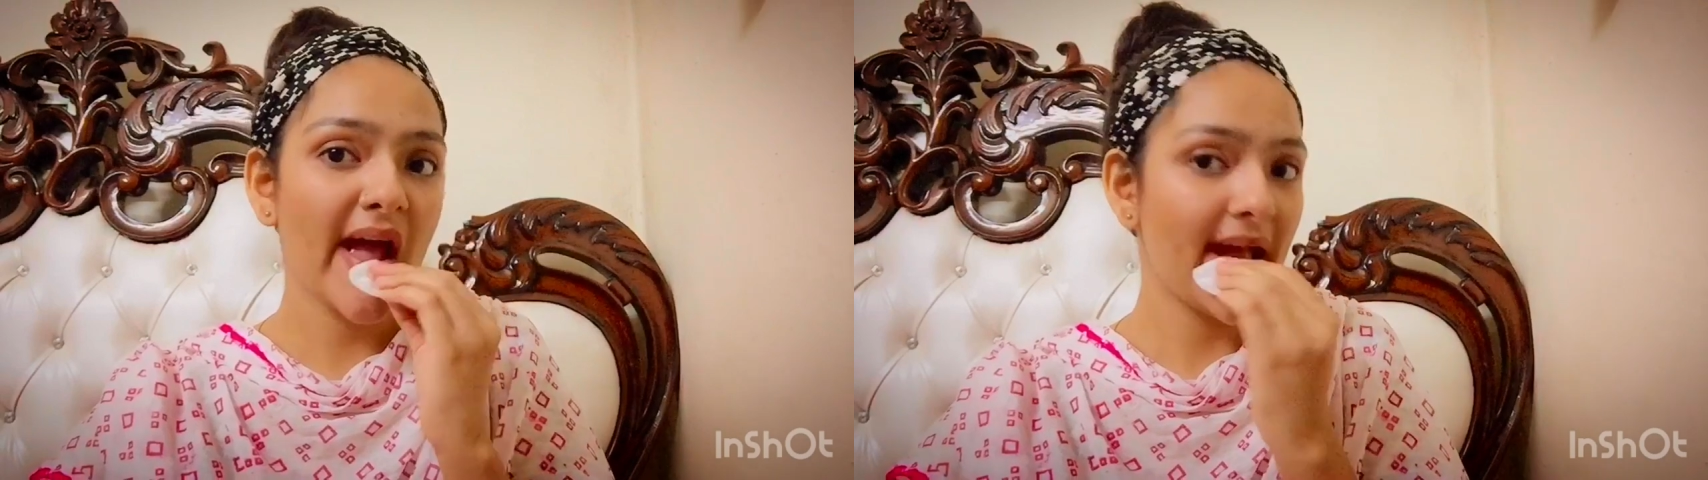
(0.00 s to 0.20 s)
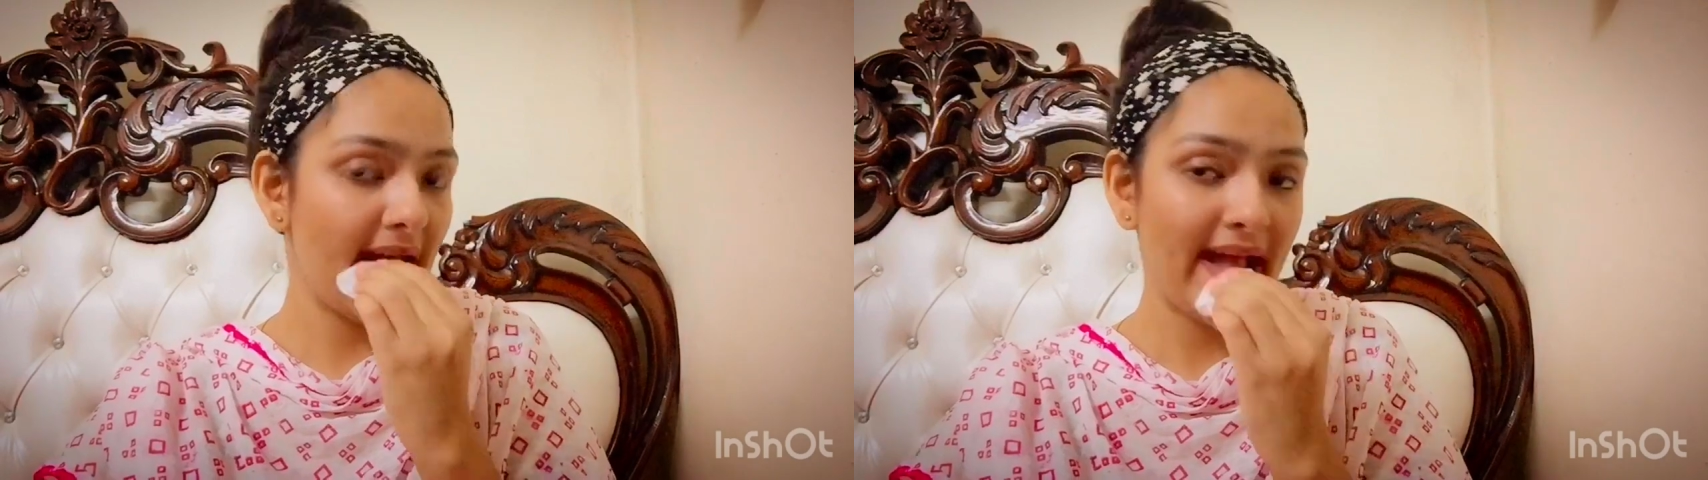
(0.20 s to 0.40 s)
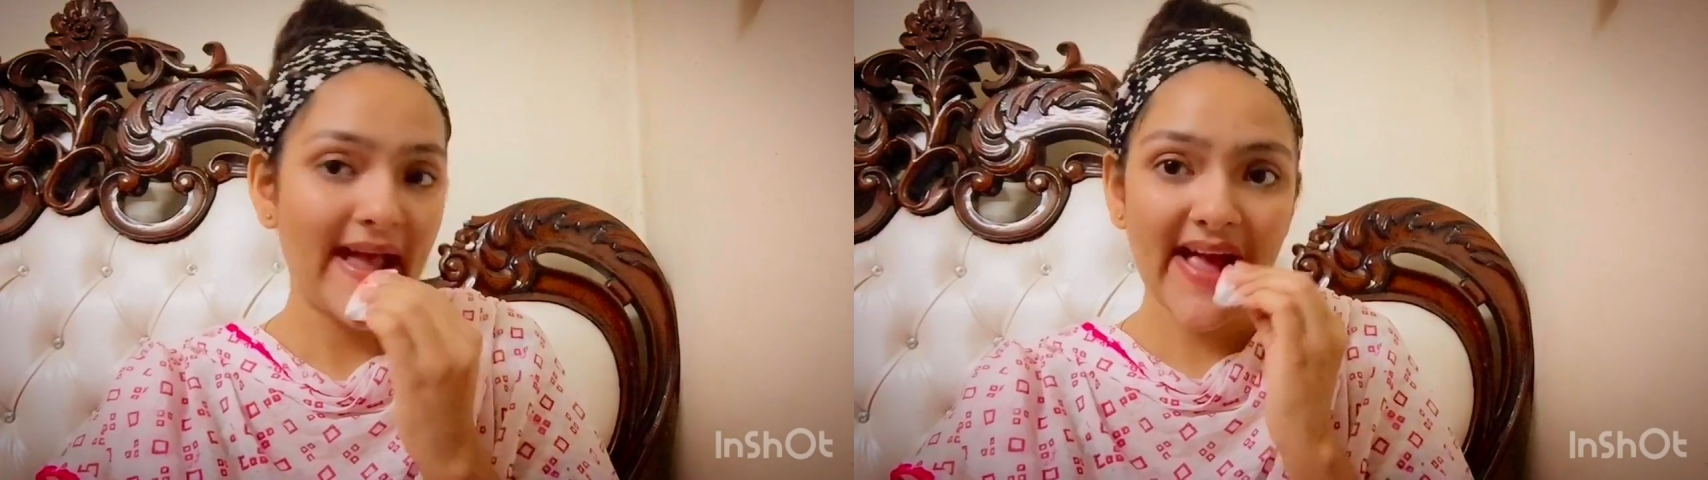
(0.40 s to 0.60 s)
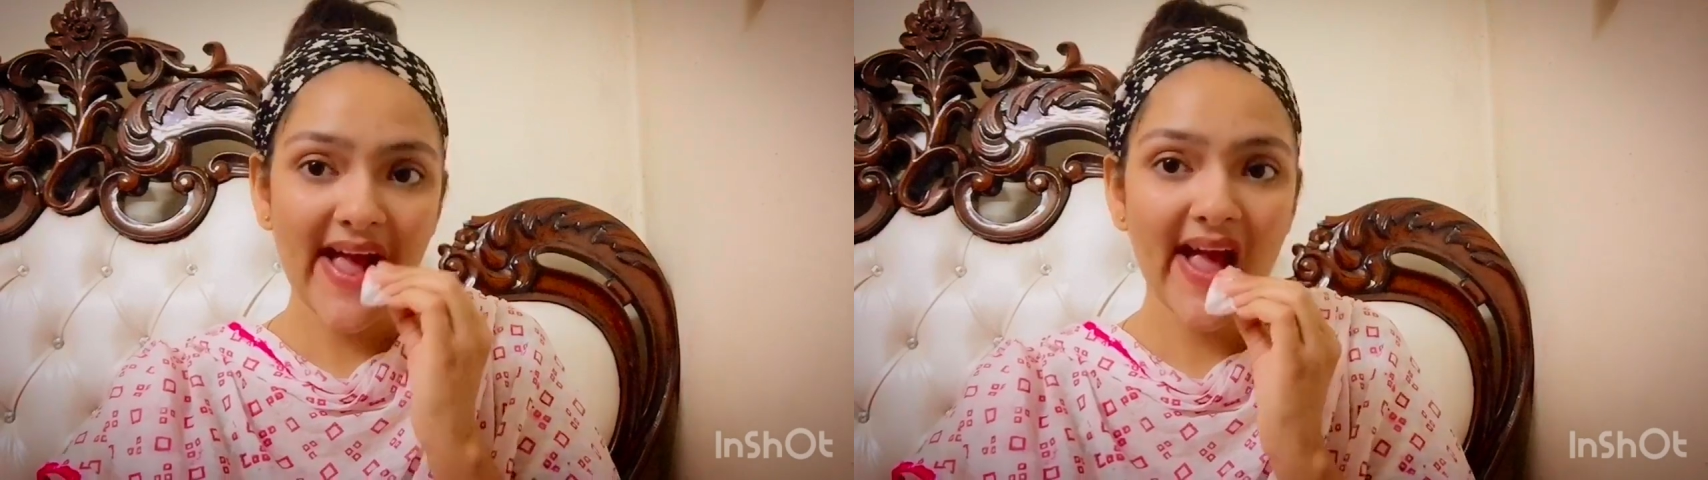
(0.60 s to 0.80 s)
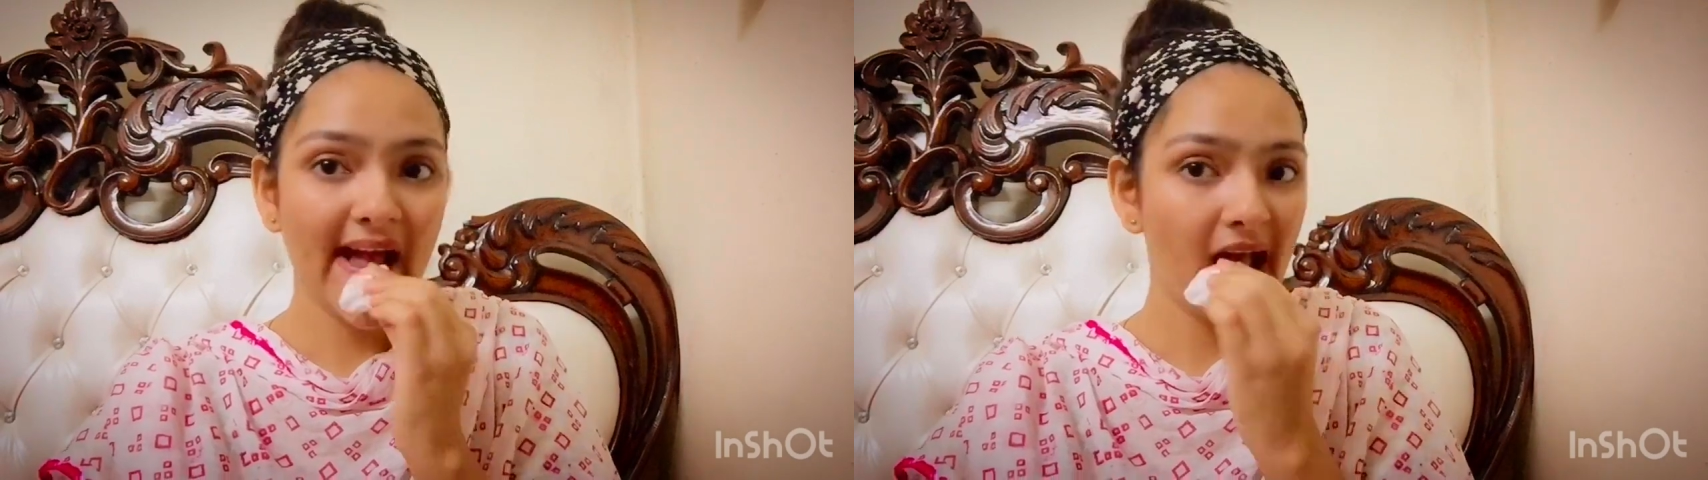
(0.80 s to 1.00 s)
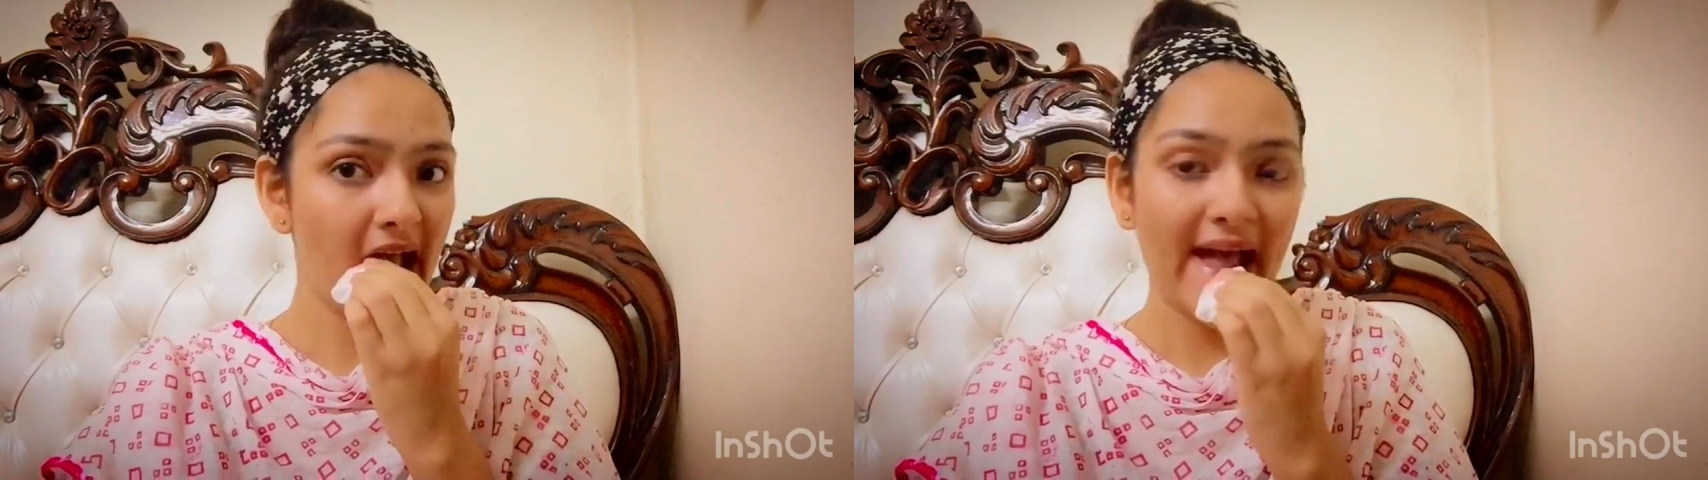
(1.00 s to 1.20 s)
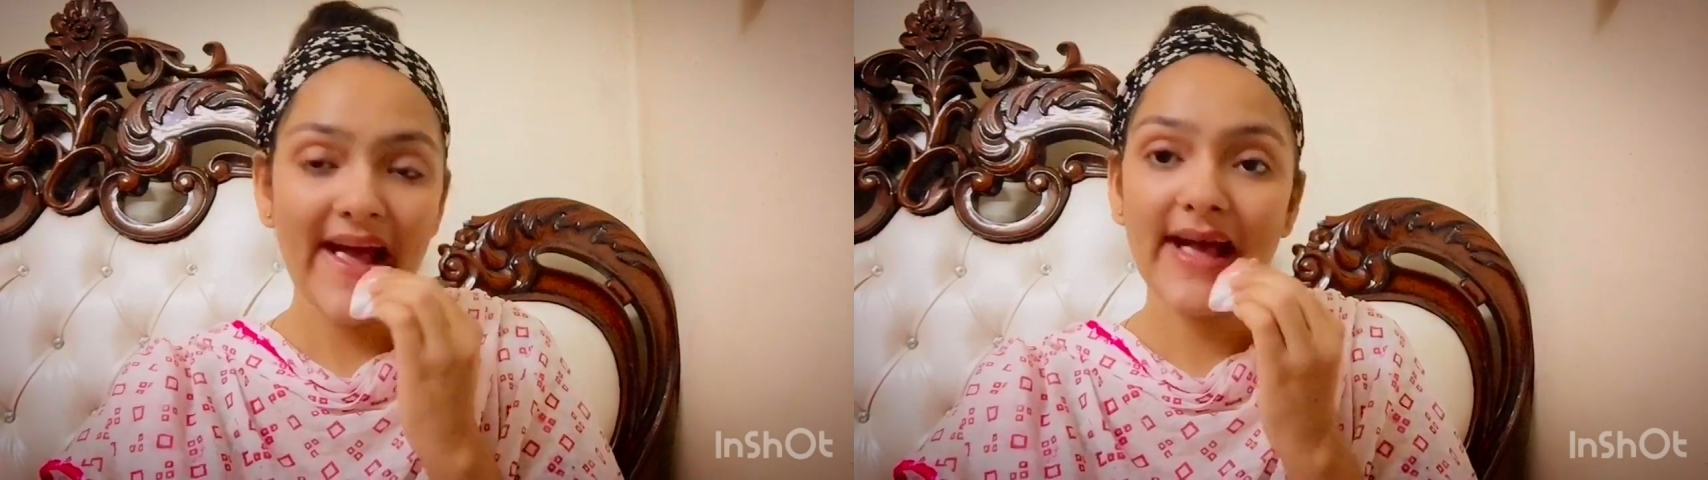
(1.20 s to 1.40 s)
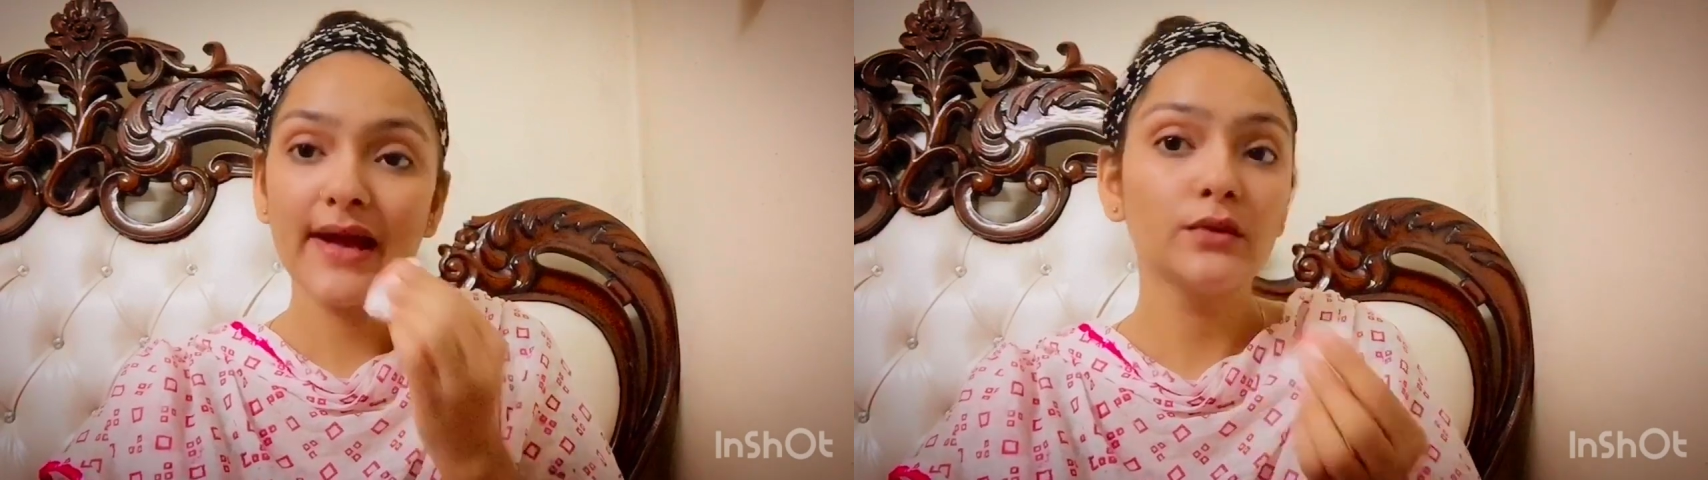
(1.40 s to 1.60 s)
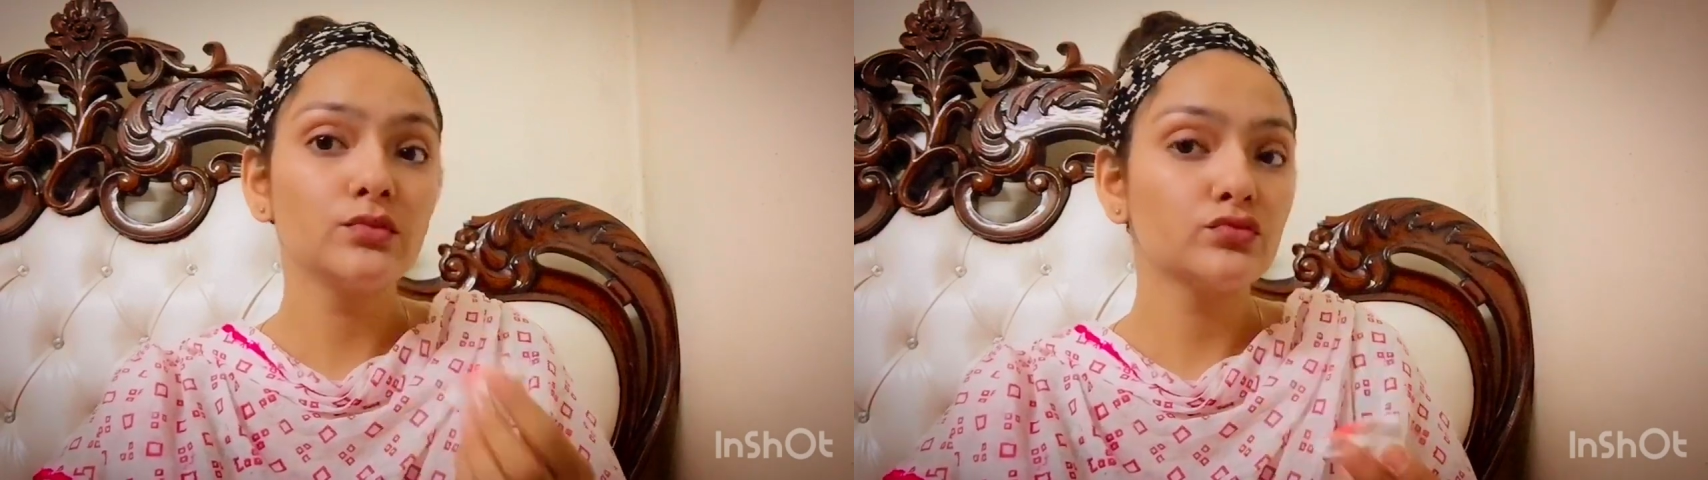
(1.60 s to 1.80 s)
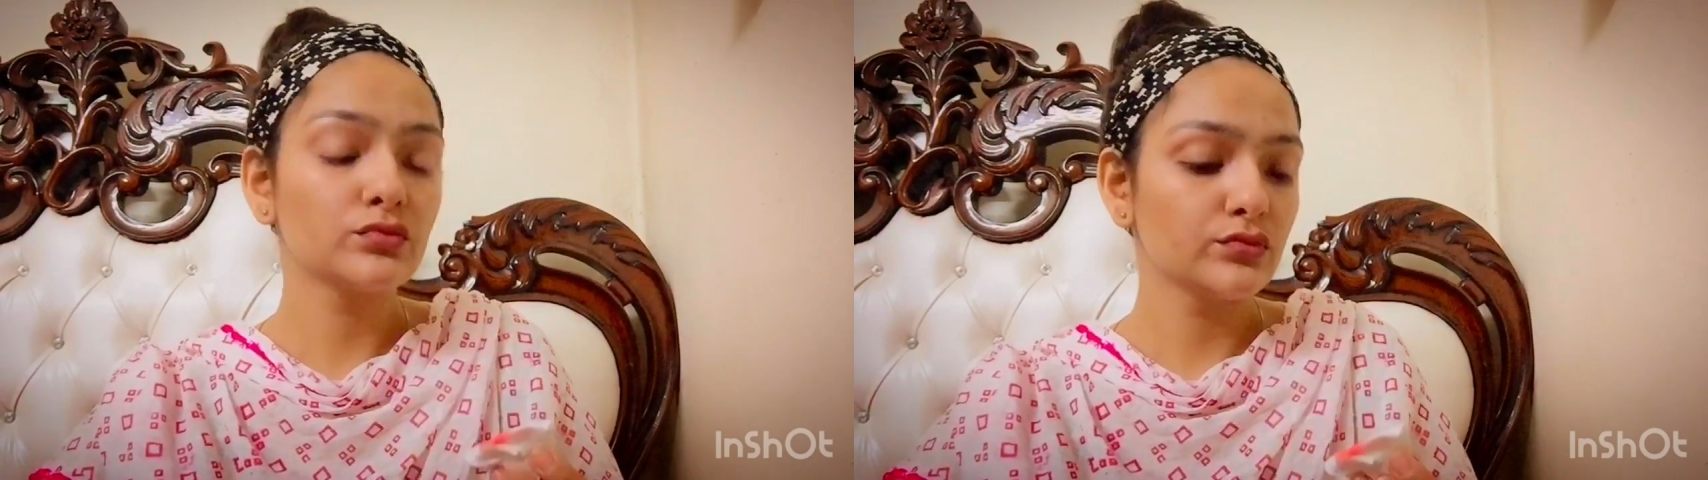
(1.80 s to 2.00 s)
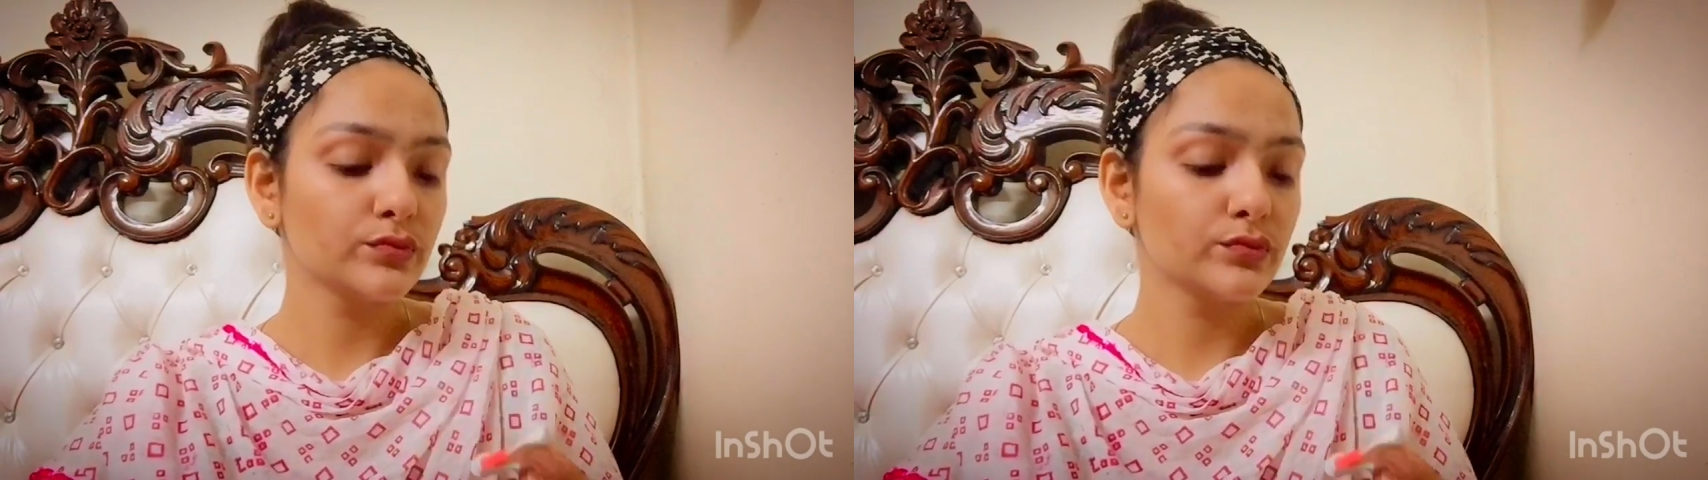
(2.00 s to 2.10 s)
It works great for my skin.